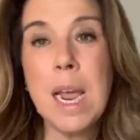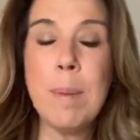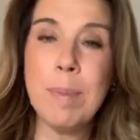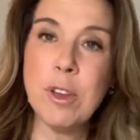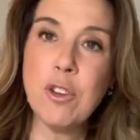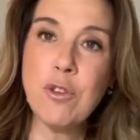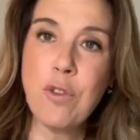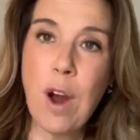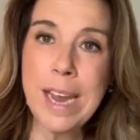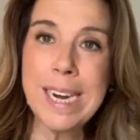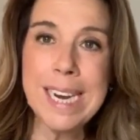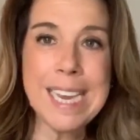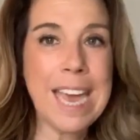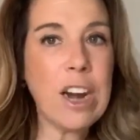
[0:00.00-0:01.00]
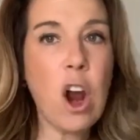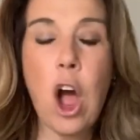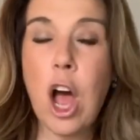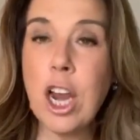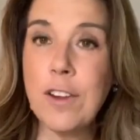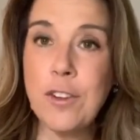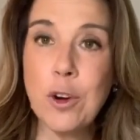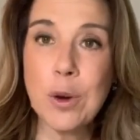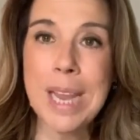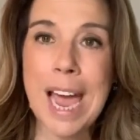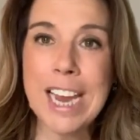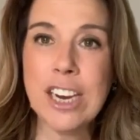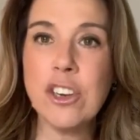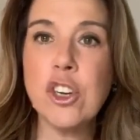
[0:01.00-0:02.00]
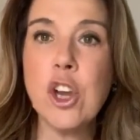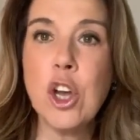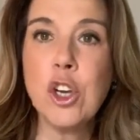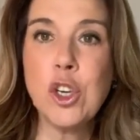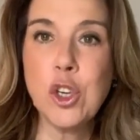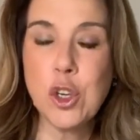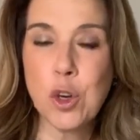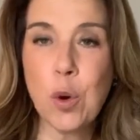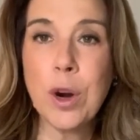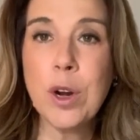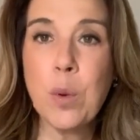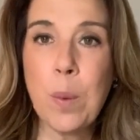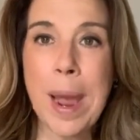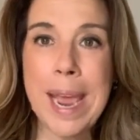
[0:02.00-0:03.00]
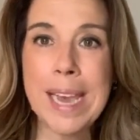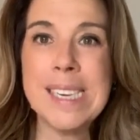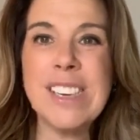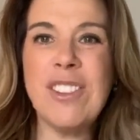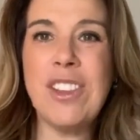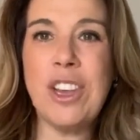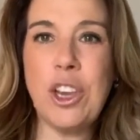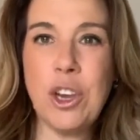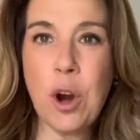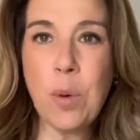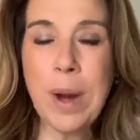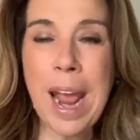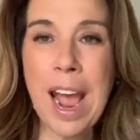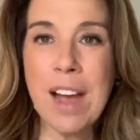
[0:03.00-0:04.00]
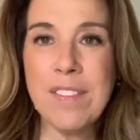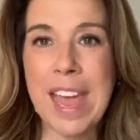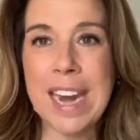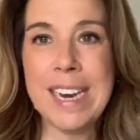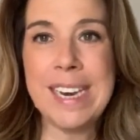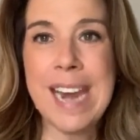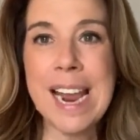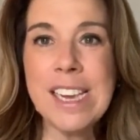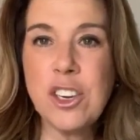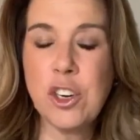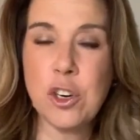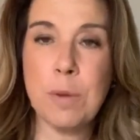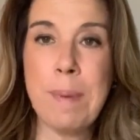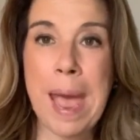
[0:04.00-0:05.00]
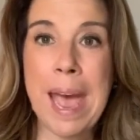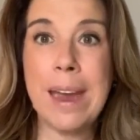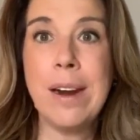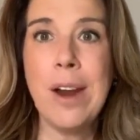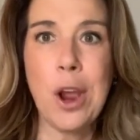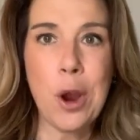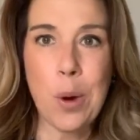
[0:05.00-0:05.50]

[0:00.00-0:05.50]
But try to get all of your luggage stored away so that you don't have that next to your bed